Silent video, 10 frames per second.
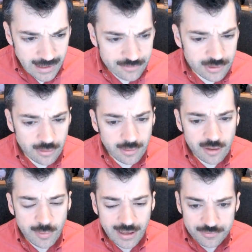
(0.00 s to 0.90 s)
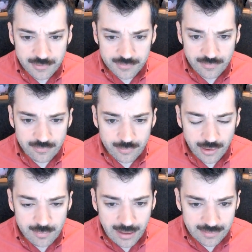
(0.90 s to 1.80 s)
I actually don't know how to pronounce this. I've
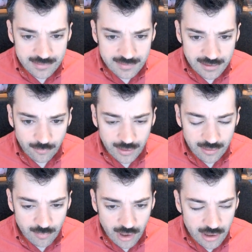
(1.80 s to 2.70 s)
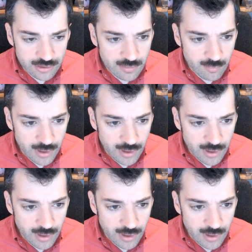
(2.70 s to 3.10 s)
really mainly seen it written Bach,